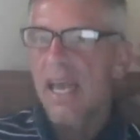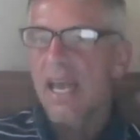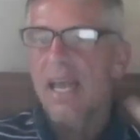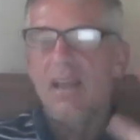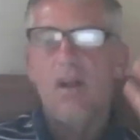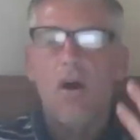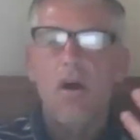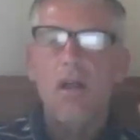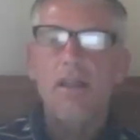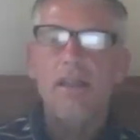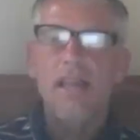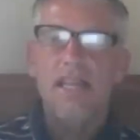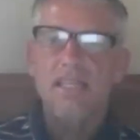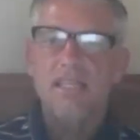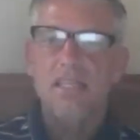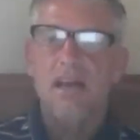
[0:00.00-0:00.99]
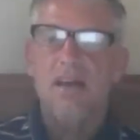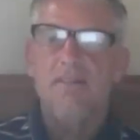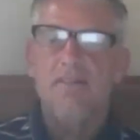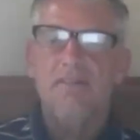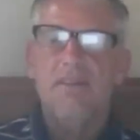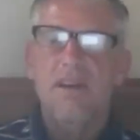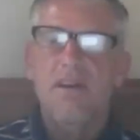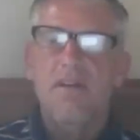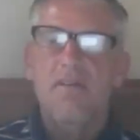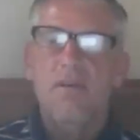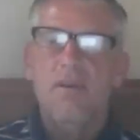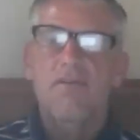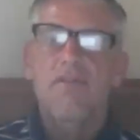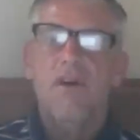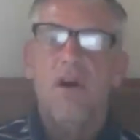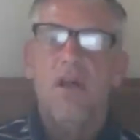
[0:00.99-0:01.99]
And all of that stuff
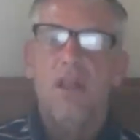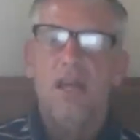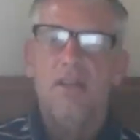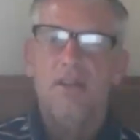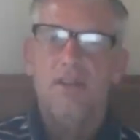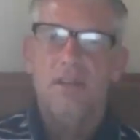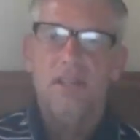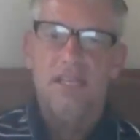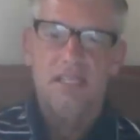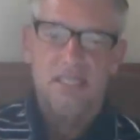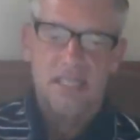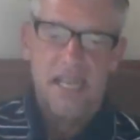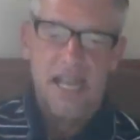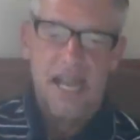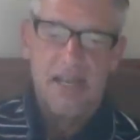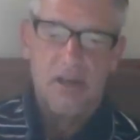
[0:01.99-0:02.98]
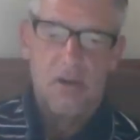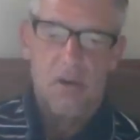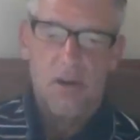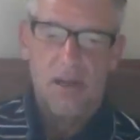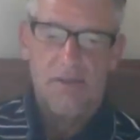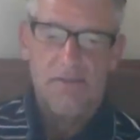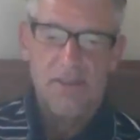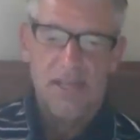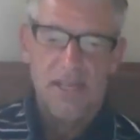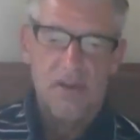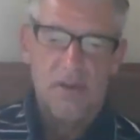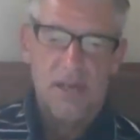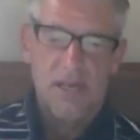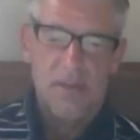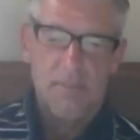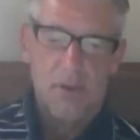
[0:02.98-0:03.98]
would fall under this category of
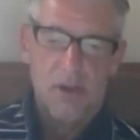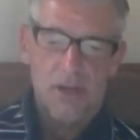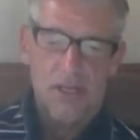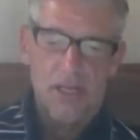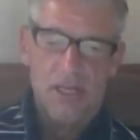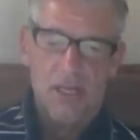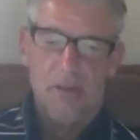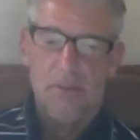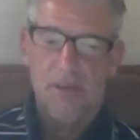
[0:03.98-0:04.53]
integrated marketing